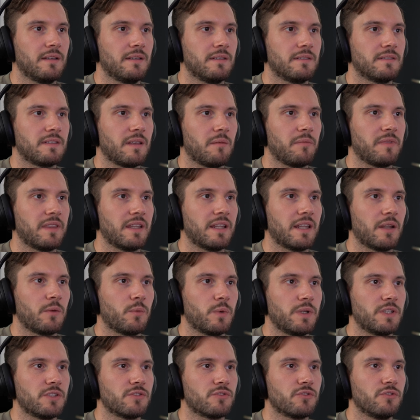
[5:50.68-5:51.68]
something that
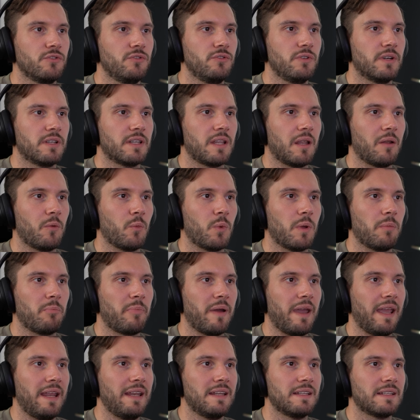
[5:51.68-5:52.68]
we drew and then we
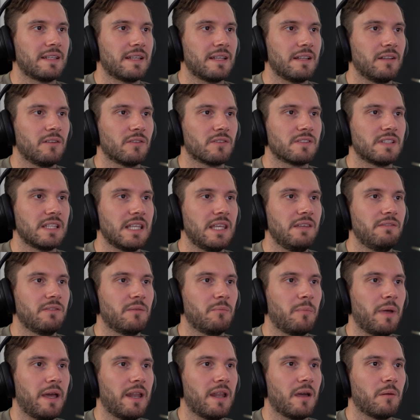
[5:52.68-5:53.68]
paint it and looks
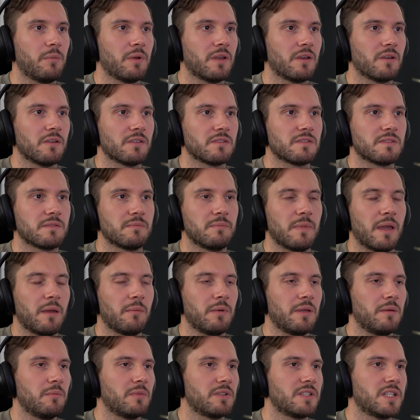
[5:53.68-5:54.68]
even better because
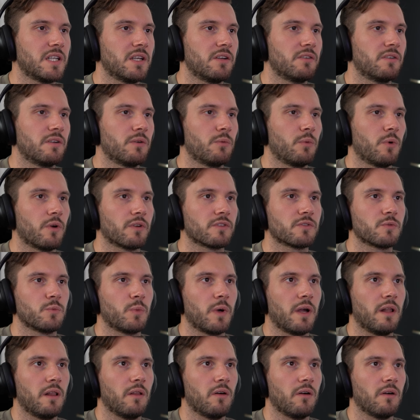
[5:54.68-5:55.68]
maybe material works
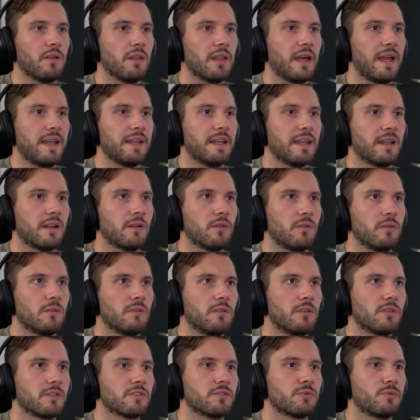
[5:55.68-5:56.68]
well or lighting
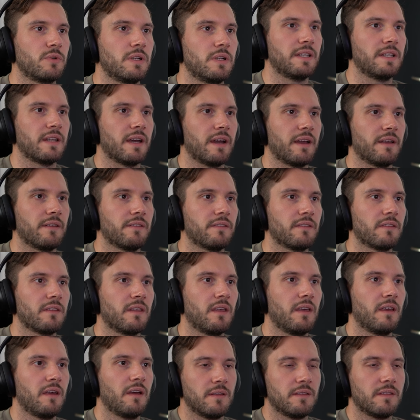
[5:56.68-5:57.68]
looks nice.
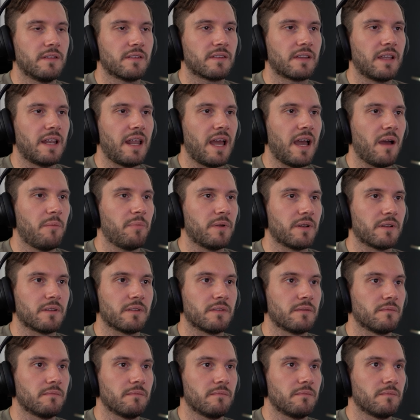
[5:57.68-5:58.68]
This can happen
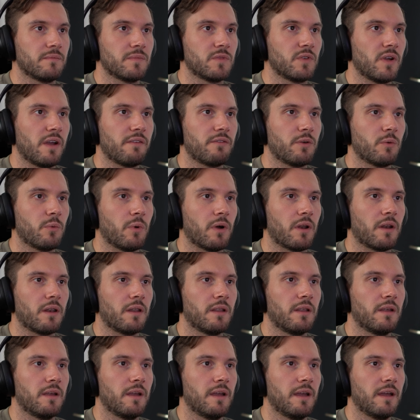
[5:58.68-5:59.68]
to everyone,
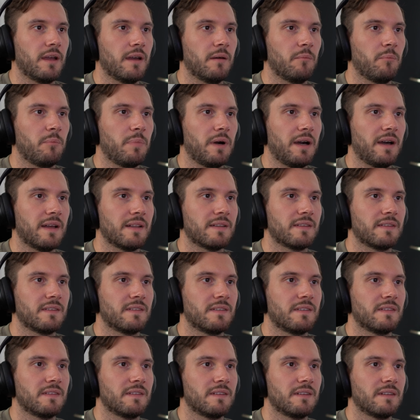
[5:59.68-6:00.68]

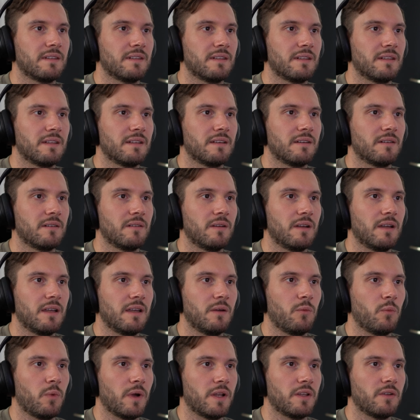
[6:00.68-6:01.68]
but
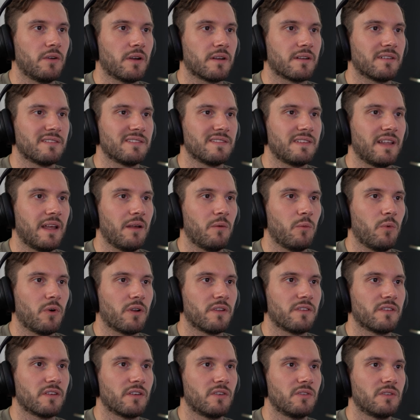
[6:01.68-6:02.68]
when you understand what
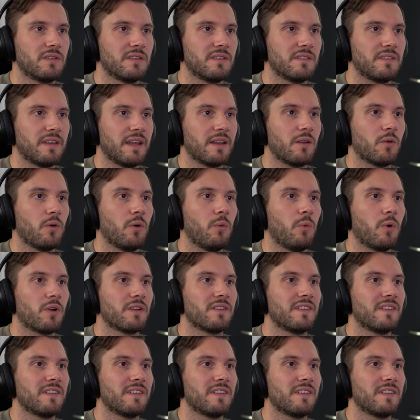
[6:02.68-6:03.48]
is a good design, or what